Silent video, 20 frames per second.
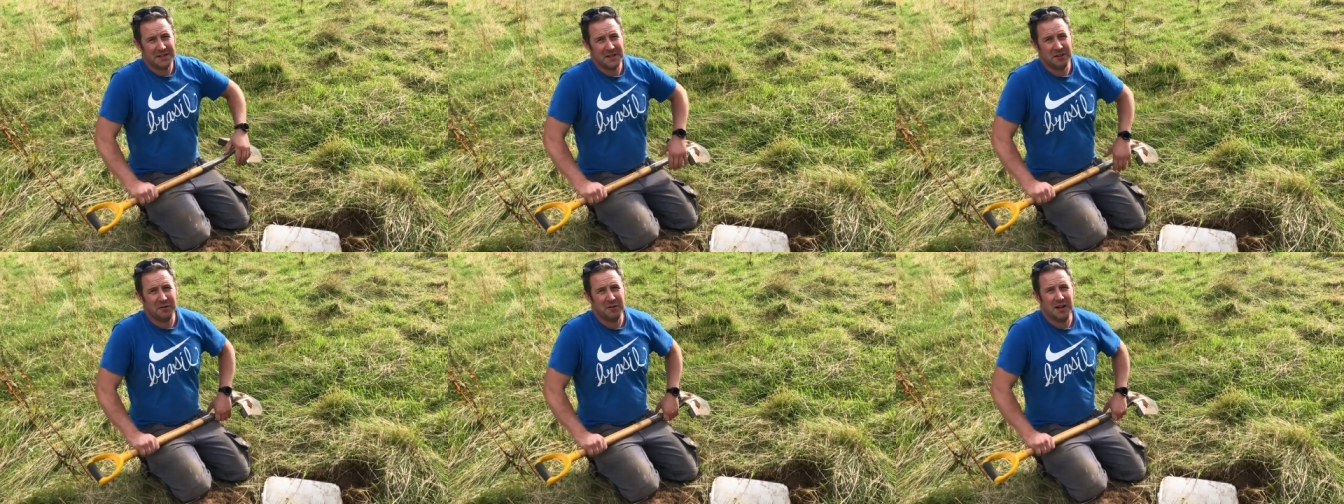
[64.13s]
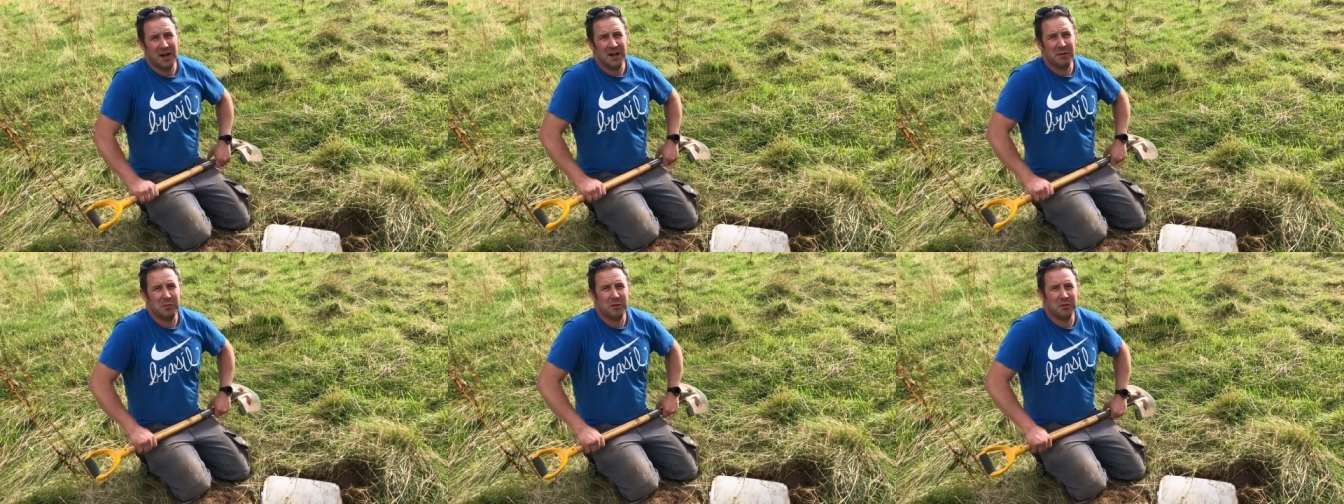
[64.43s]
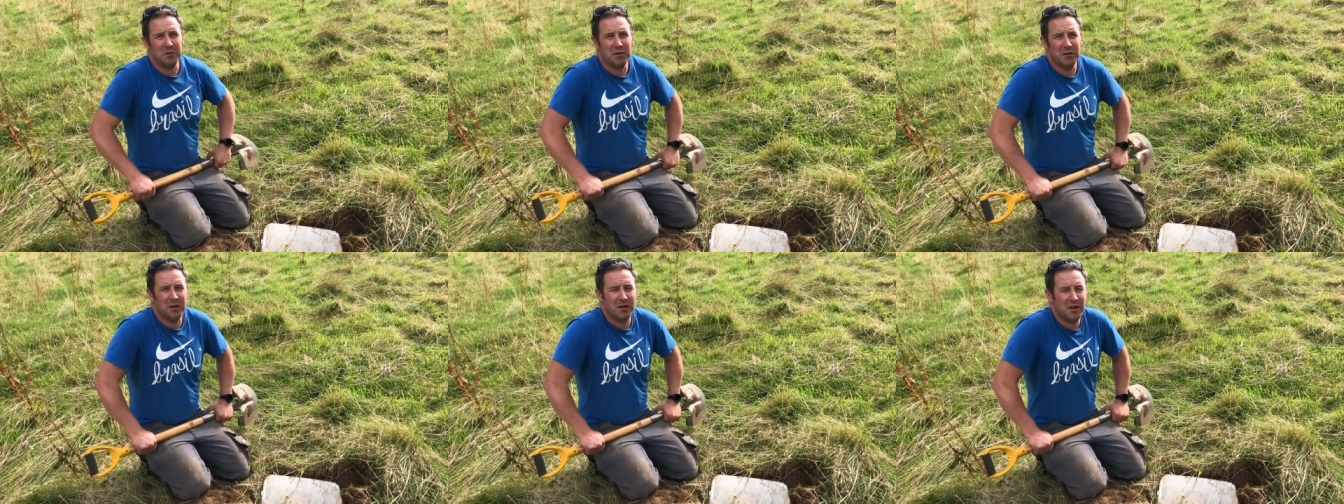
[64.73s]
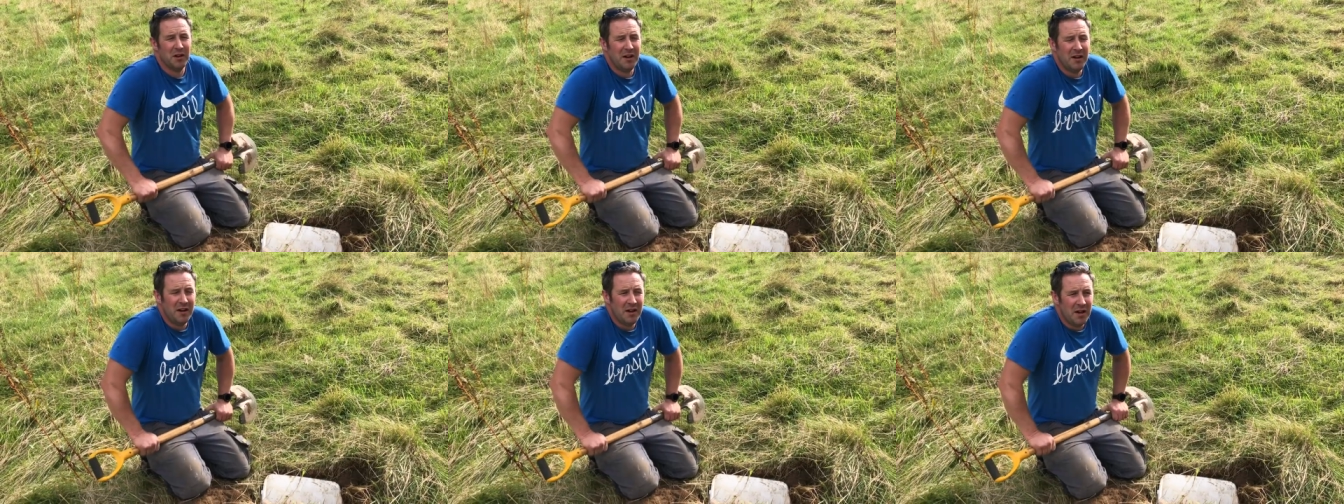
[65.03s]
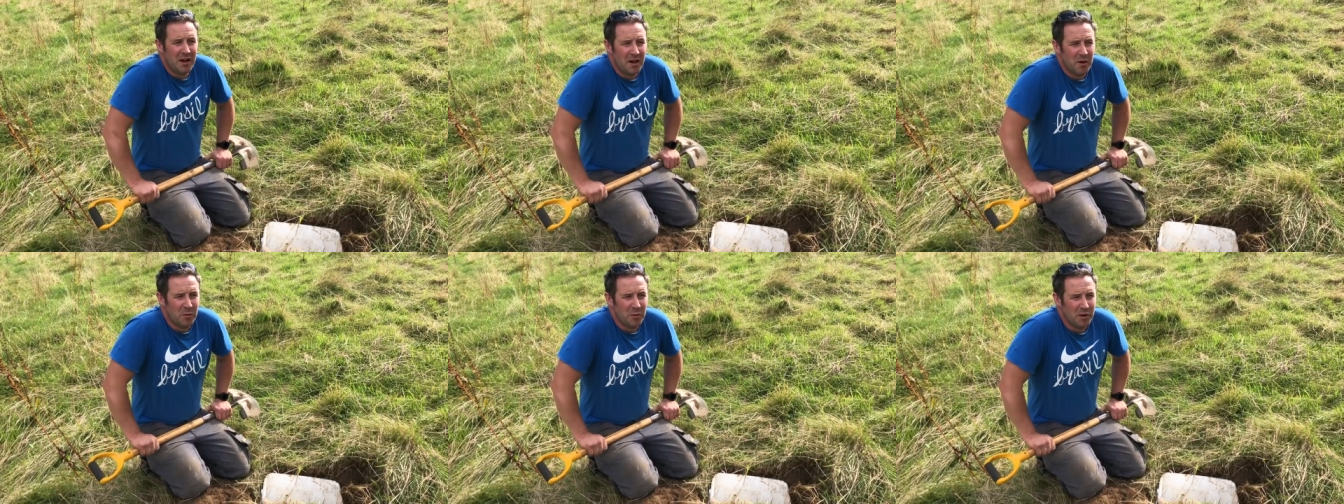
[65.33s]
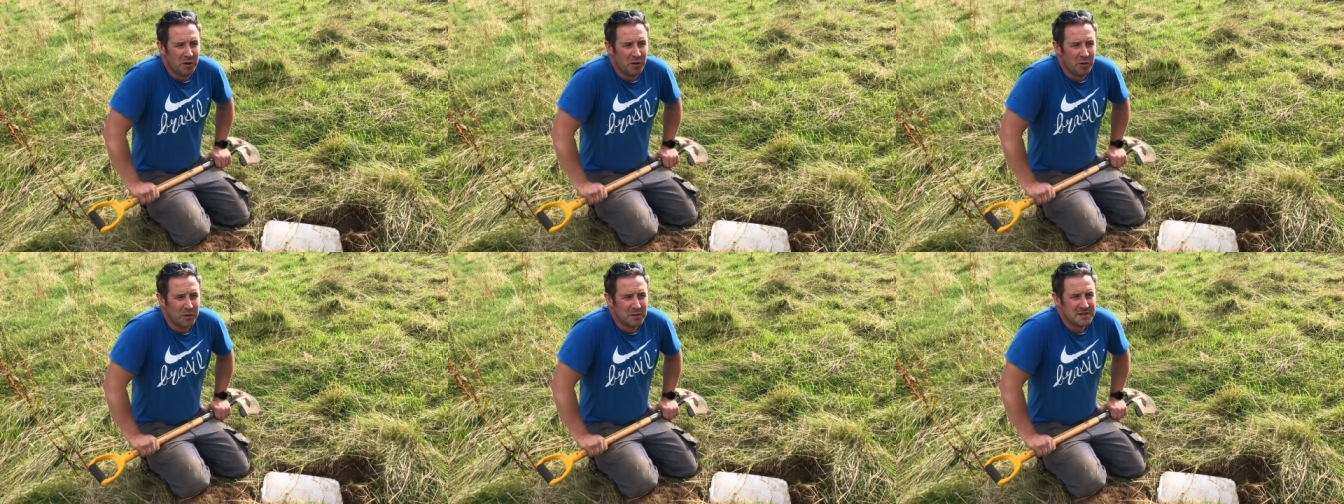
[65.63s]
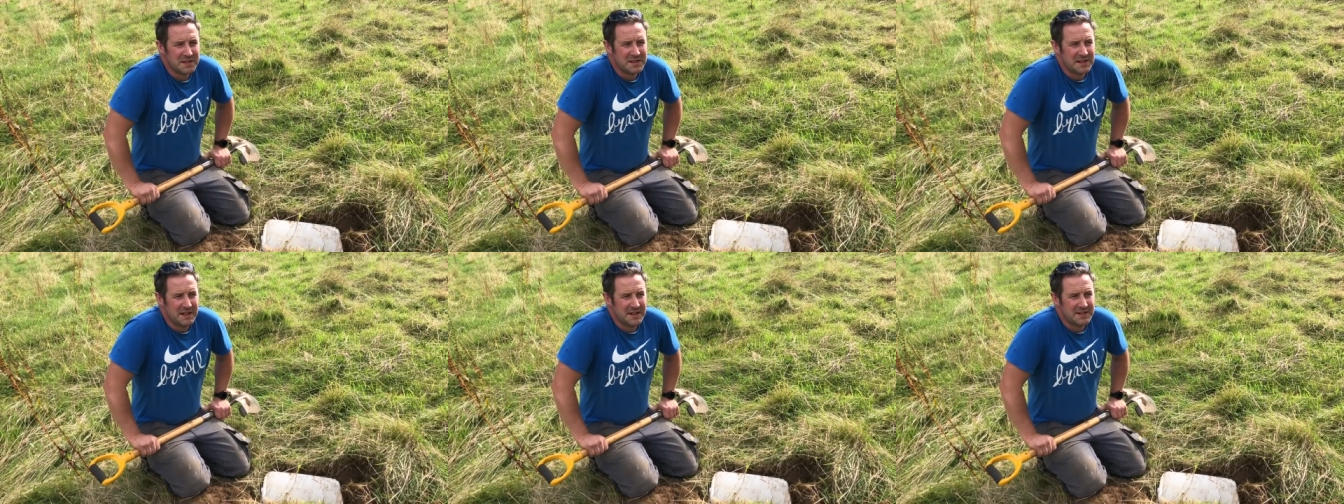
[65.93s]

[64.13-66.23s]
out of the animal for, we know it's